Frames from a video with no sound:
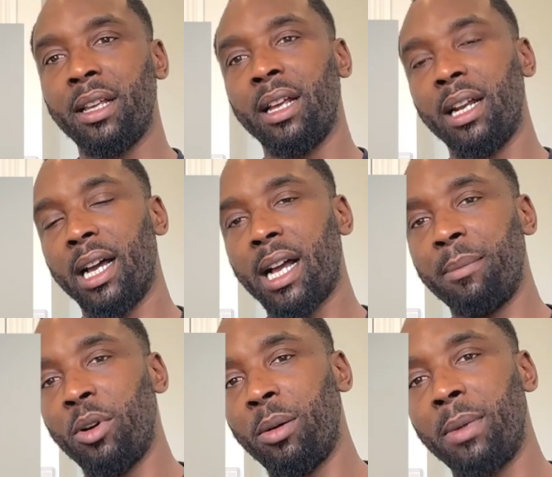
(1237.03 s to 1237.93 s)
Like, I'm
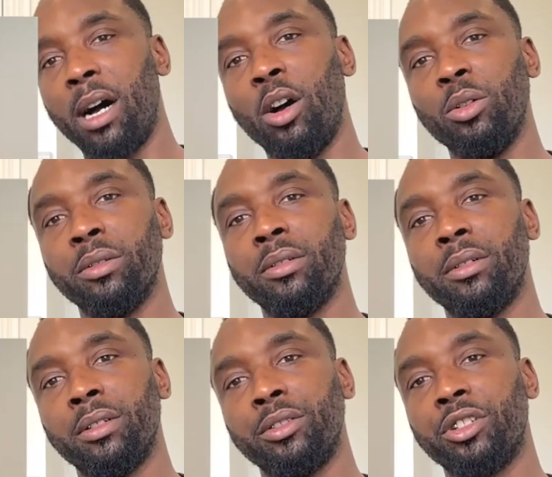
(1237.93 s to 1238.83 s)
on my own
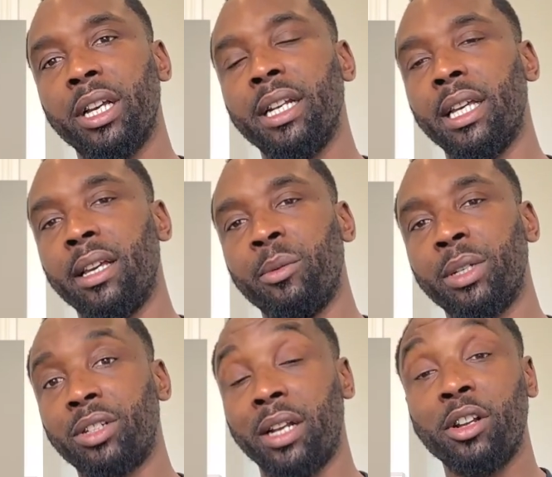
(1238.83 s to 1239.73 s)
journey, which
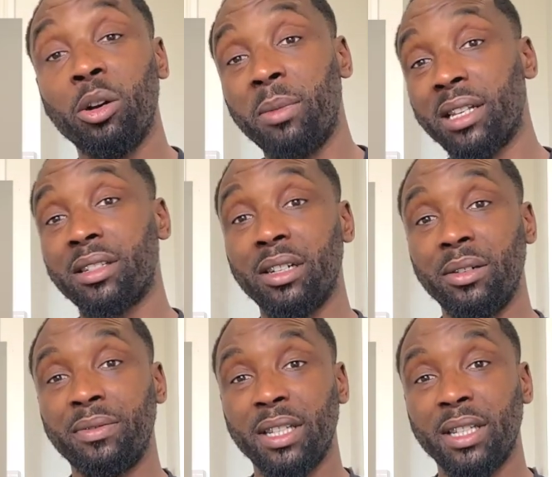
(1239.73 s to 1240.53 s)
I know myself.